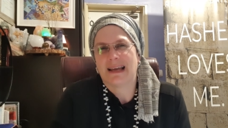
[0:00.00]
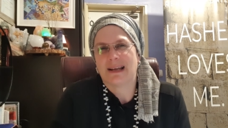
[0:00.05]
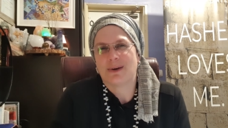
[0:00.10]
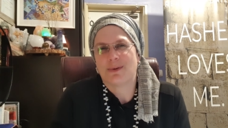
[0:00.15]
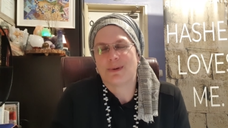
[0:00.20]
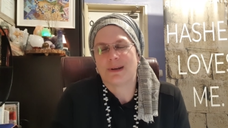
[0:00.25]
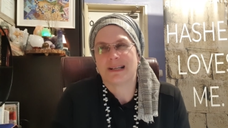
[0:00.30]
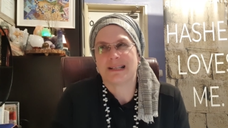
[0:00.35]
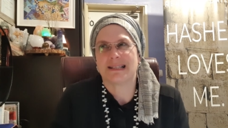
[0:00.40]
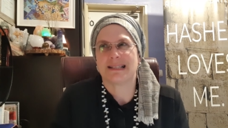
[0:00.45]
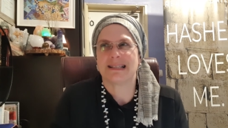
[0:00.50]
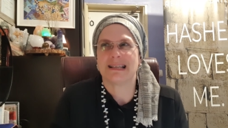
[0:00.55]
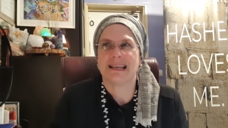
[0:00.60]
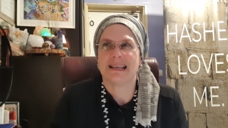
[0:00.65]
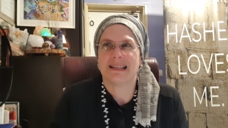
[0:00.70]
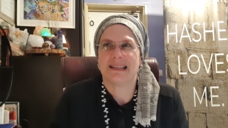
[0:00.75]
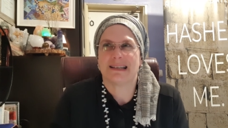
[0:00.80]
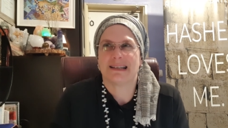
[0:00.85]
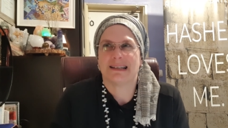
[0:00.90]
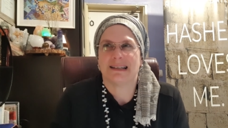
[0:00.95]
I don't want to
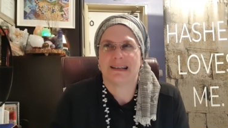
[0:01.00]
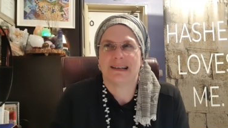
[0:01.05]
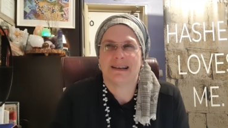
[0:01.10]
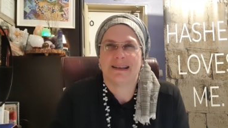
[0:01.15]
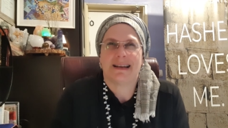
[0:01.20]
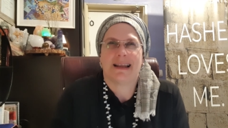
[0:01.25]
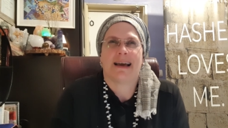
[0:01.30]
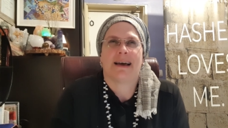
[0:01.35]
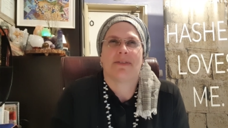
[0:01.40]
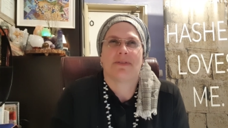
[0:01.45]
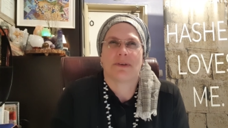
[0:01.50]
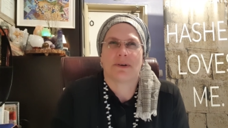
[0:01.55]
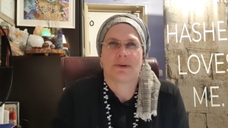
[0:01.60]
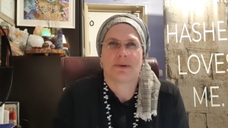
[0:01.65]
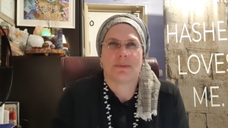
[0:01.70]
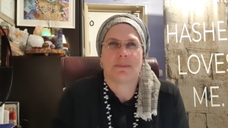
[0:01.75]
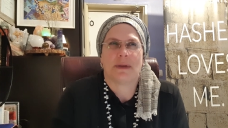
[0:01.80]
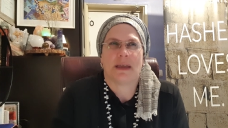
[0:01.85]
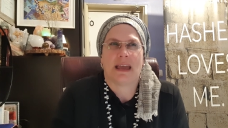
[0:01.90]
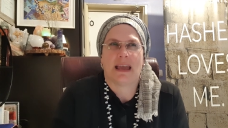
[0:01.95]
see the
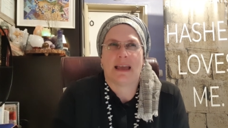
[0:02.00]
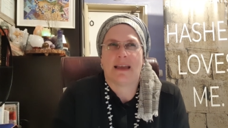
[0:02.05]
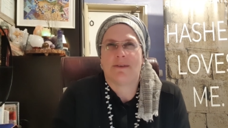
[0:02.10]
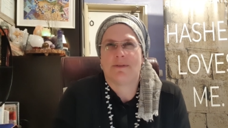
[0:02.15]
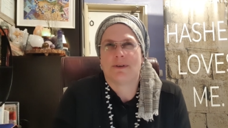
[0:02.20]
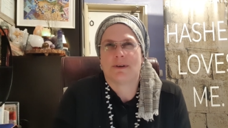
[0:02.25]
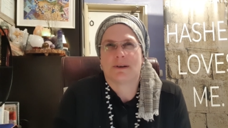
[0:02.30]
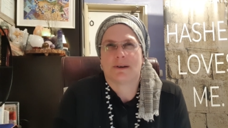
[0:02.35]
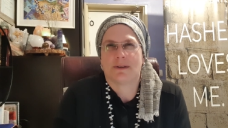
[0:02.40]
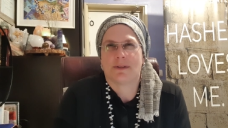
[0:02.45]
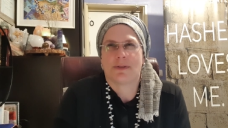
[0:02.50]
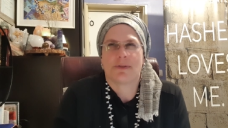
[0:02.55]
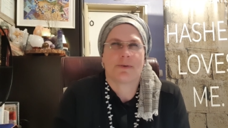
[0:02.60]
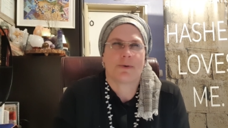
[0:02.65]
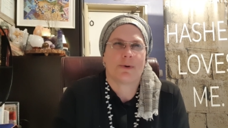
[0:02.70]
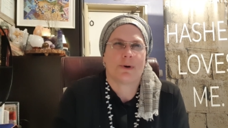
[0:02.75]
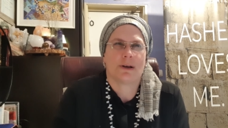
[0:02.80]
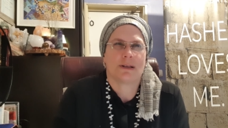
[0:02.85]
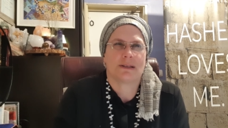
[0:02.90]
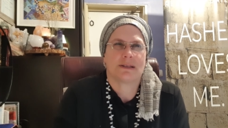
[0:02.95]
unethical behavior,
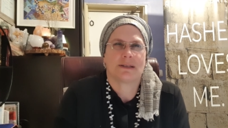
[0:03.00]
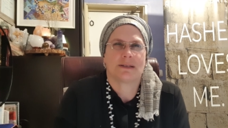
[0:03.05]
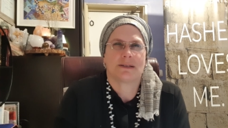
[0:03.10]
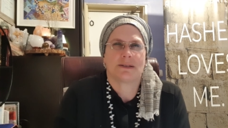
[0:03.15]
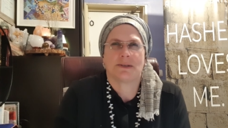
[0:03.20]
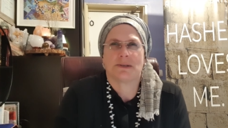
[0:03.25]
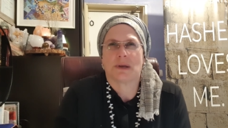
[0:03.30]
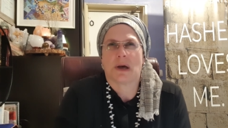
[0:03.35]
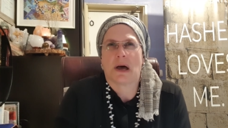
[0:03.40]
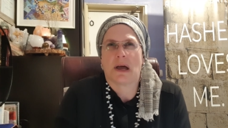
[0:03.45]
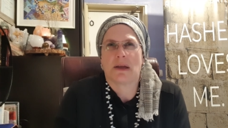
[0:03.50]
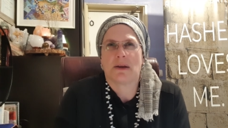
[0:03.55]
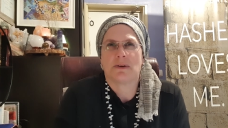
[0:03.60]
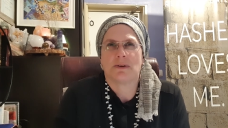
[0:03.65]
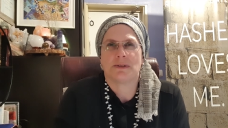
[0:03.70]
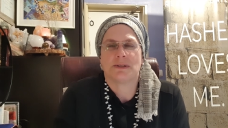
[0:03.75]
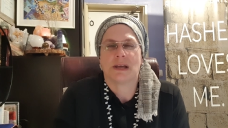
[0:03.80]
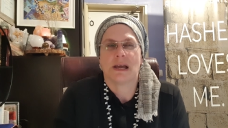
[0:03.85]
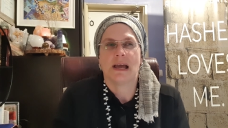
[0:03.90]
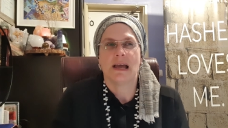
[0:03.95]
thoughts,
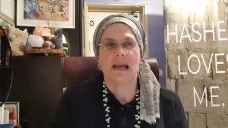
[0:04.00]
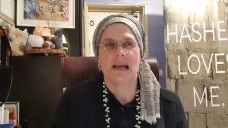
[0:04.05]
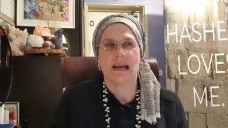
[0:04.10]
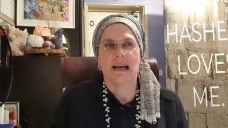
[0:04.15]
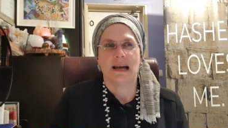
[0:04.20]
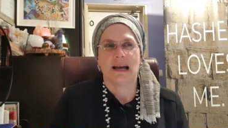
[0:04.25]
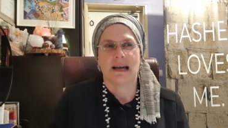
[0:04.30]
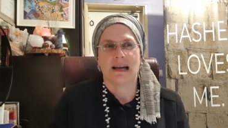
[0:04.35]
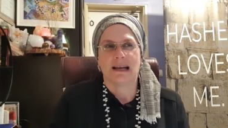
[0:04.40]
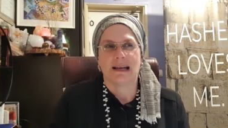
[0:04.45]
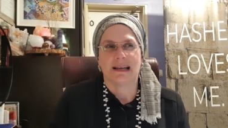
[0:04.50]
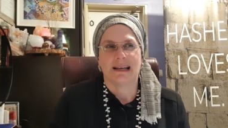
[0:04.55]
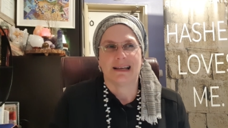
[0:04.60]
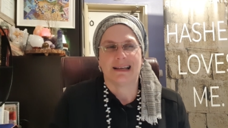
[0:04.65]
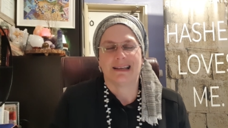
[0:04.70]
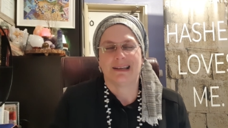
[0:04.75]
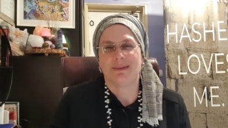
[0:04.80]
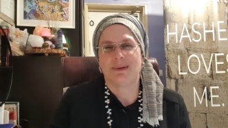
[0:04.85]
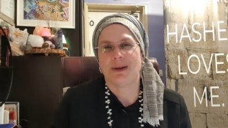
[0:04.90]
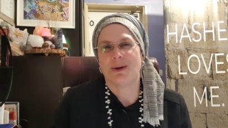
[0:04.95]
desires.
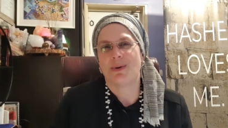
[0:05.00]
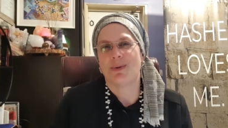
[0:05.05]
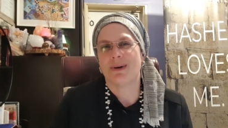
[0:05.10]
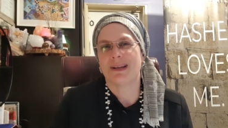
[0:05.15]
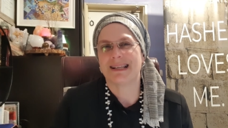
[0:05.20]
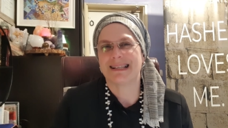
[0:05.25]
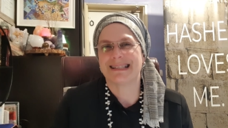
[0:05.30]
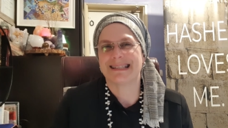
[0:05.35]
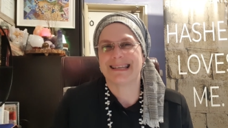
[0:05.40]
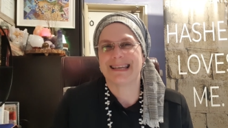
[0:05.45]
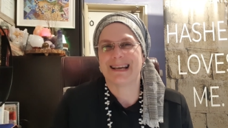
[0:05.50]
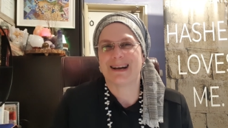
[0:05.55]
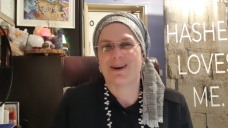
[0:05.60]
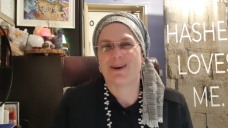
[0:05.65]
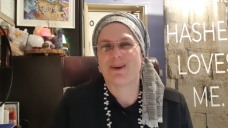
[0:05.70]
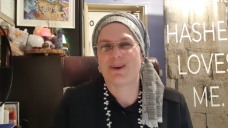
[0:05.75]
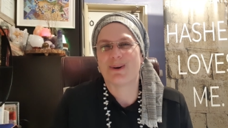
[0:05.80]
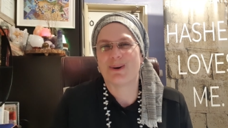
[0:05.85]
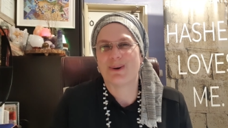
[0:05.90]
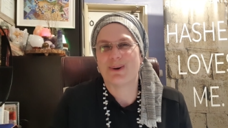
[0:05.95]
We all want to see a
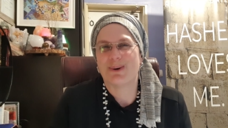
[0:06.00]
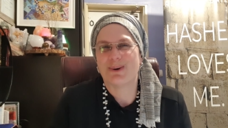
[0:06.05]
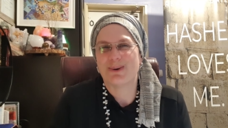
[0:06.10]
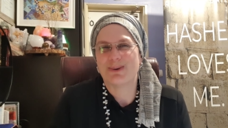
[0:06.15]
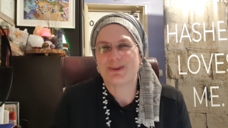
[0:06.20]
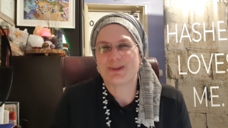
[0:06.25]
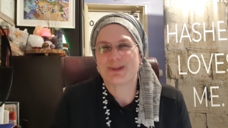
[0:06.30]
whole,